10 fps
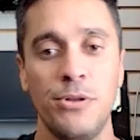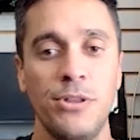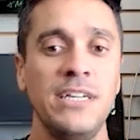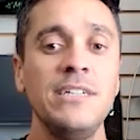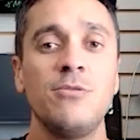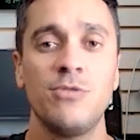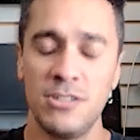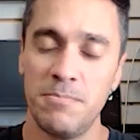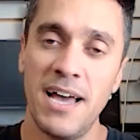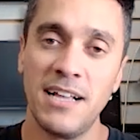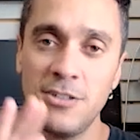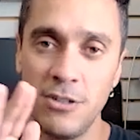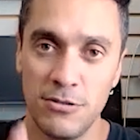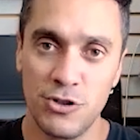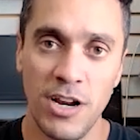please respect
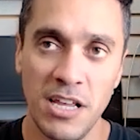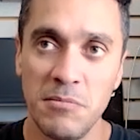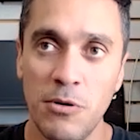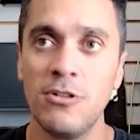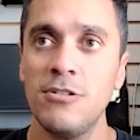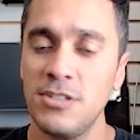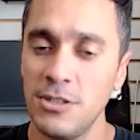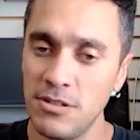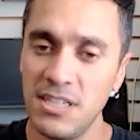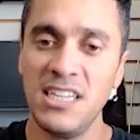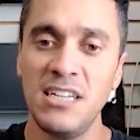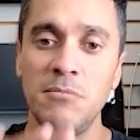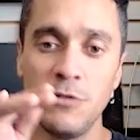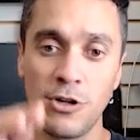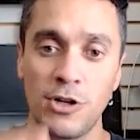your training partners, your team,
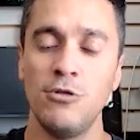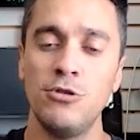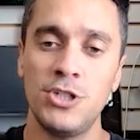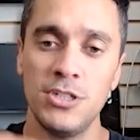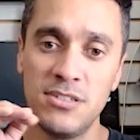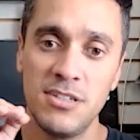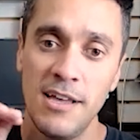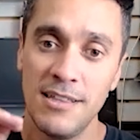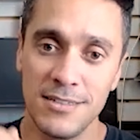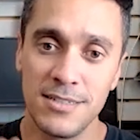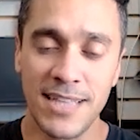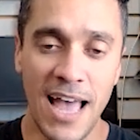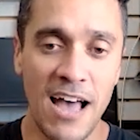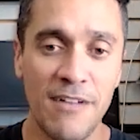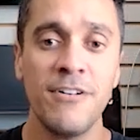your coaches, the
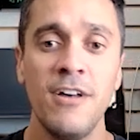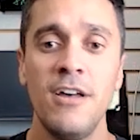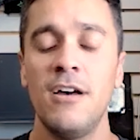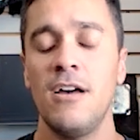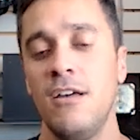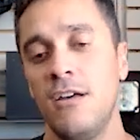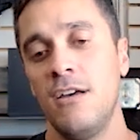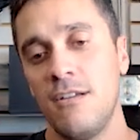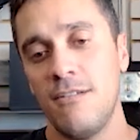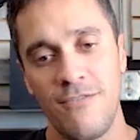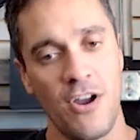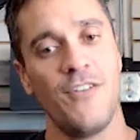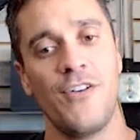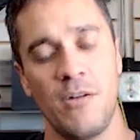staff. Very, very